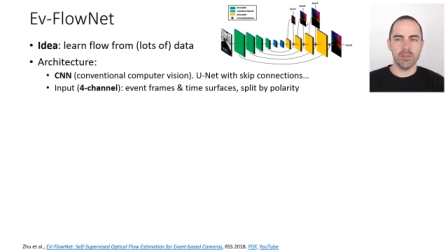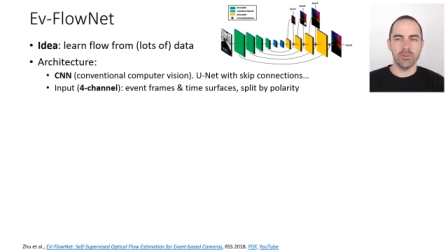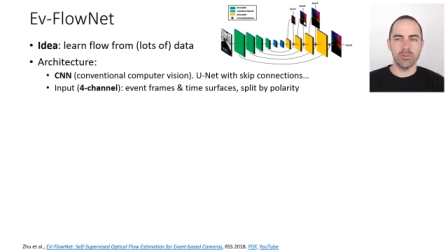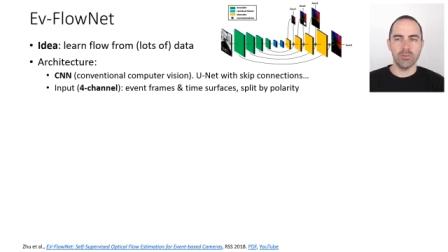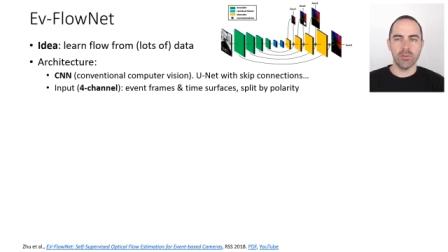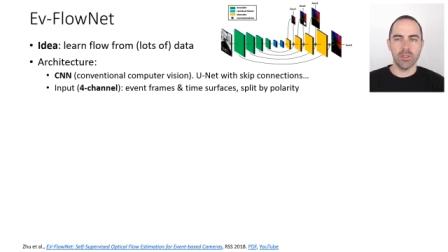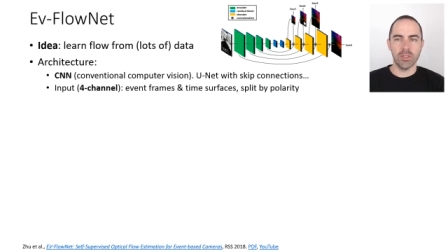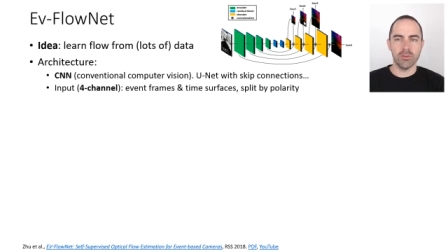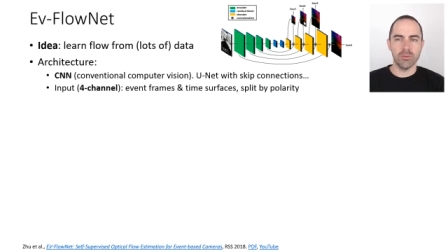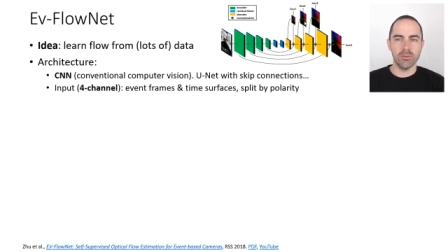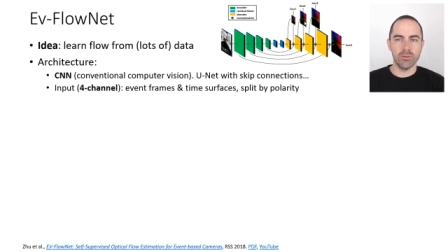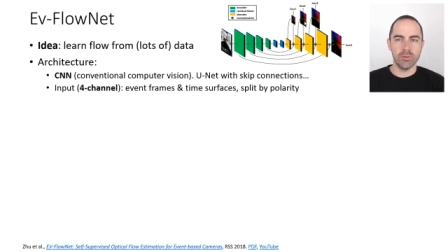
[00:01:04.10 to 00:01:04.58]
to
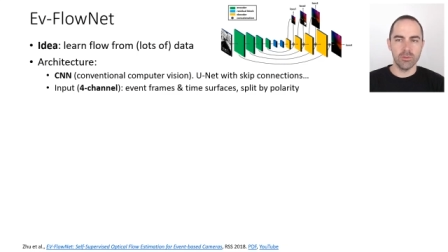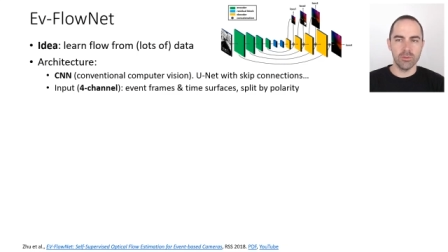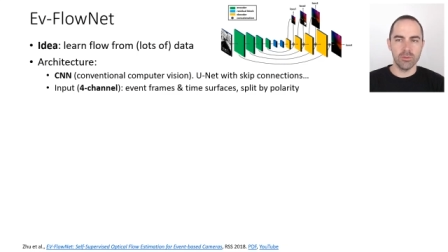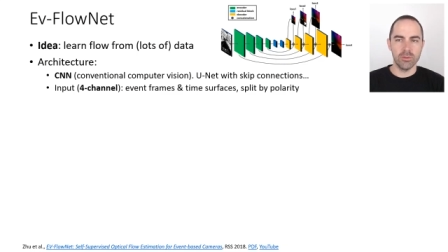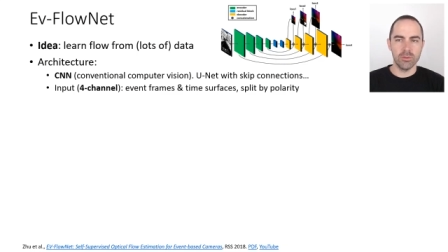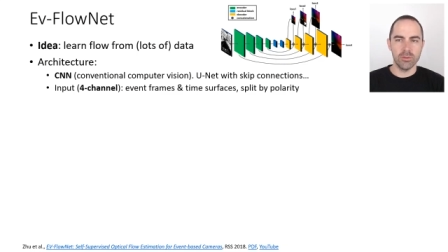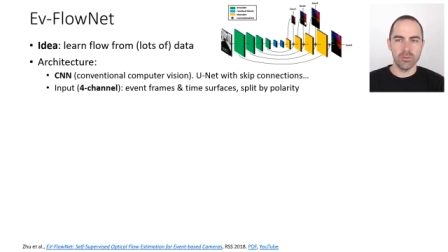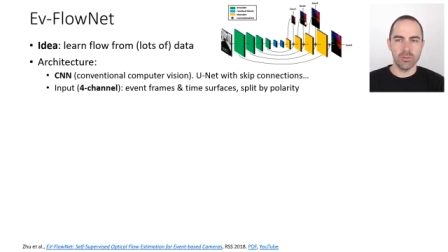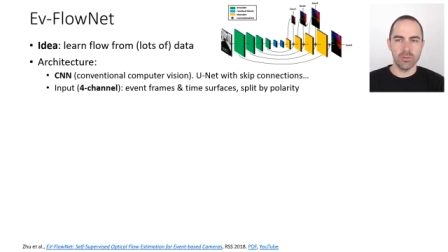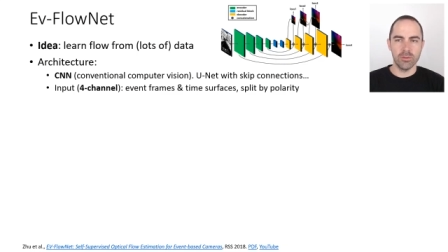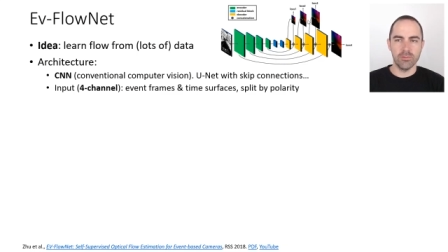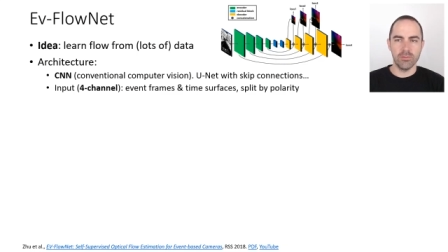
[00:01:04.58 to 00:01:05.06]
ground
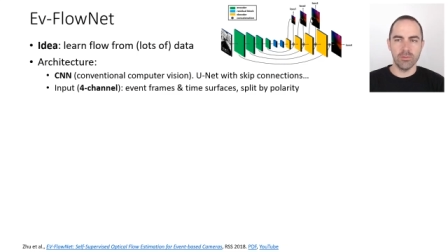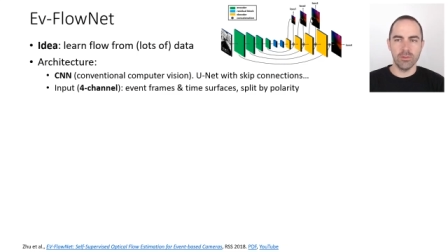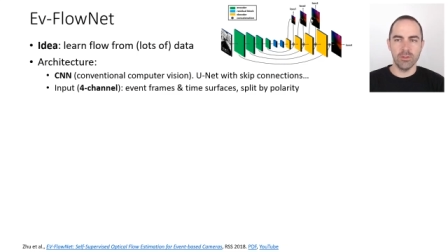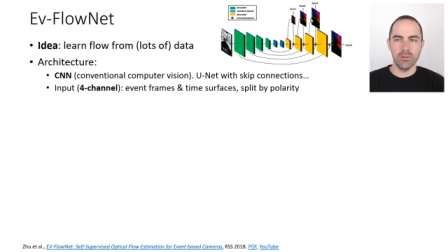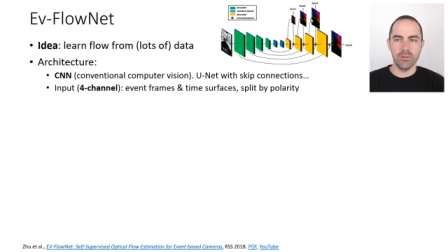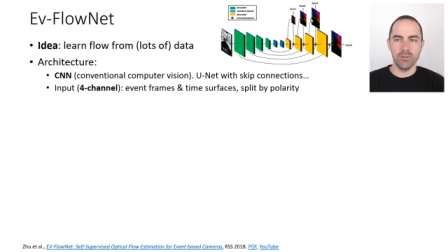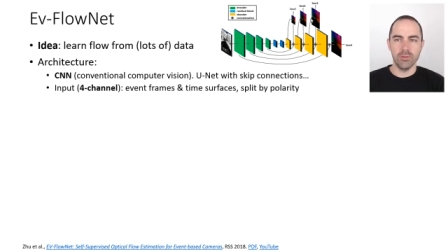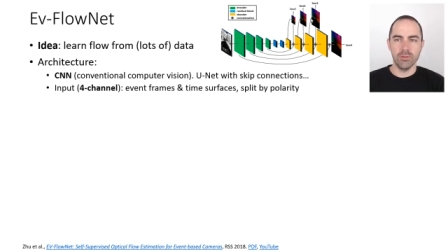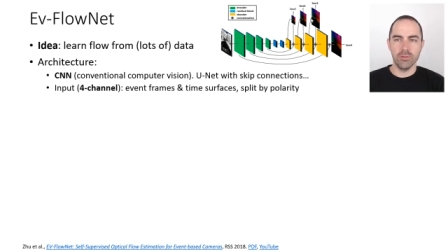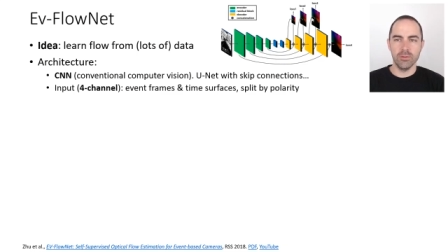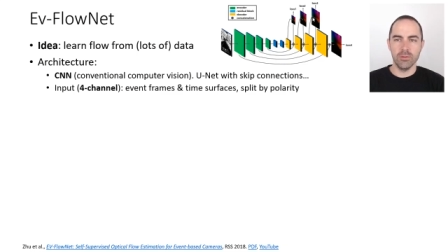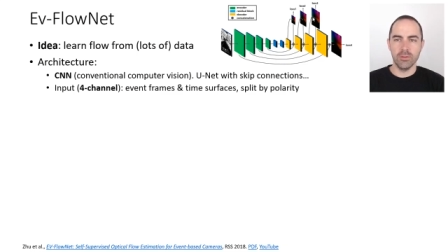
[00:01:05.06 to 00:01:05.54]
truth
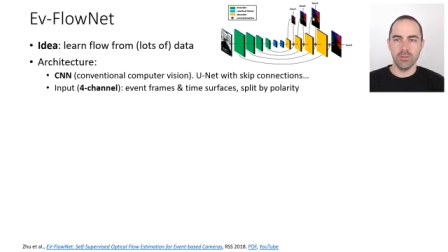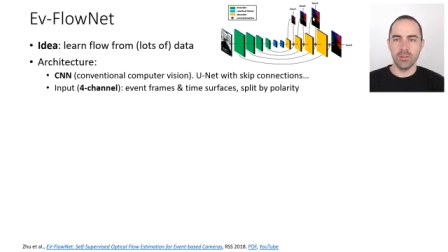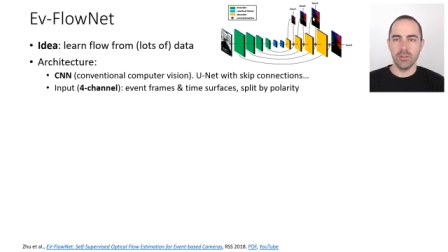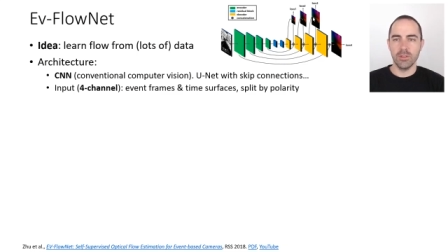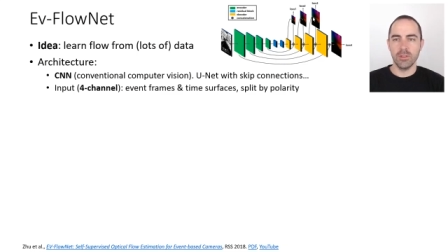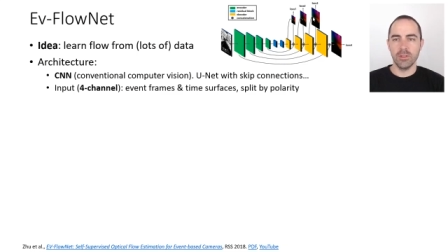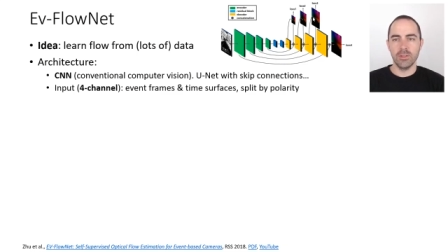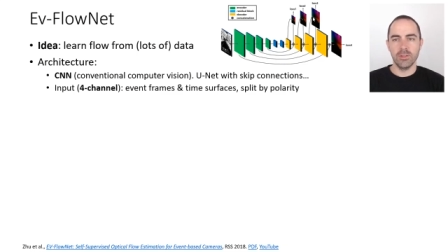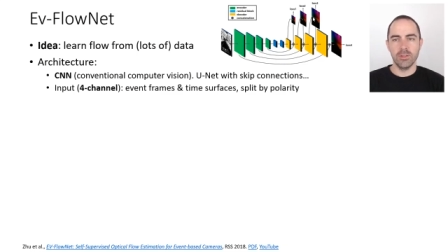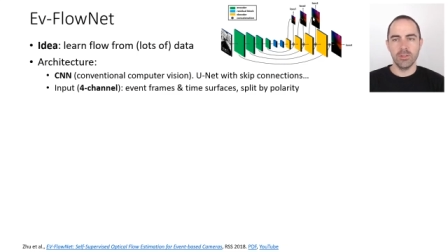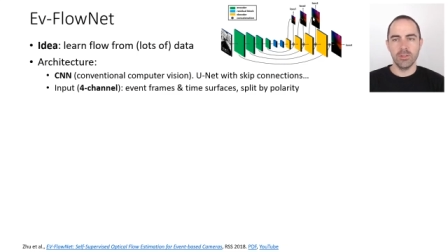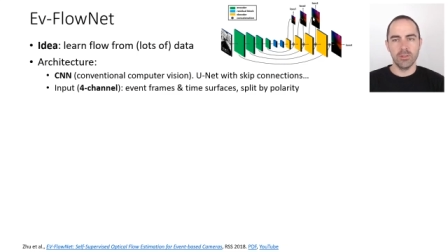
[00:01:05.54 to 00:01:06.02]
flow
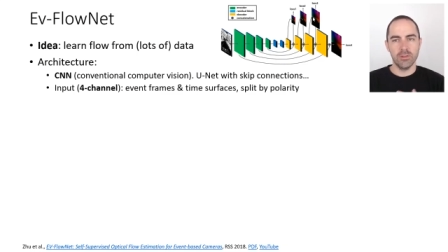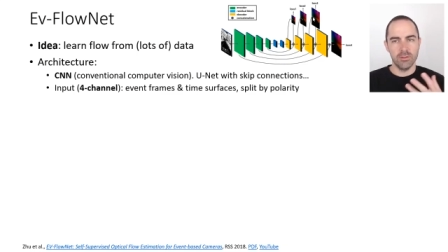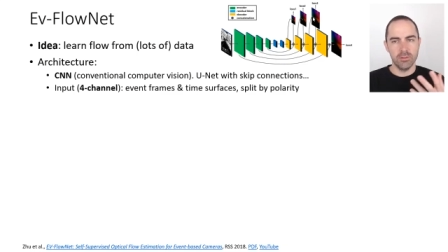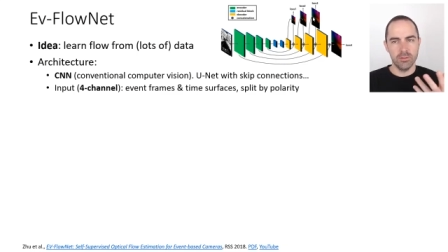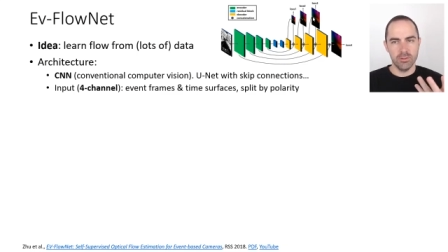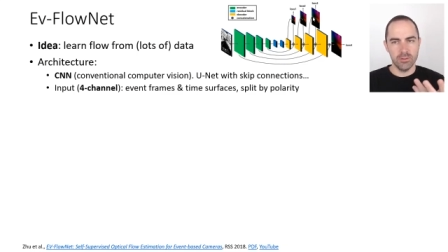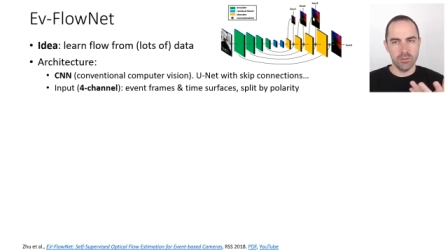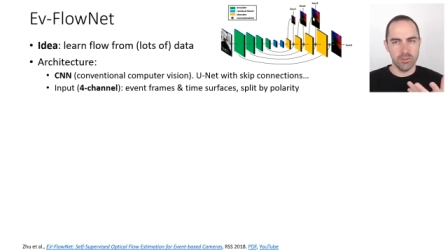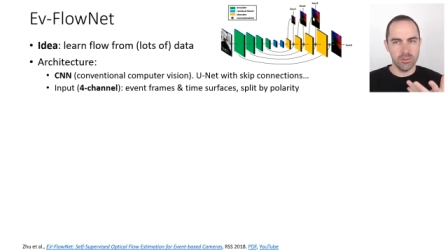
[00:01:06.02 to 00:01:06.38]
or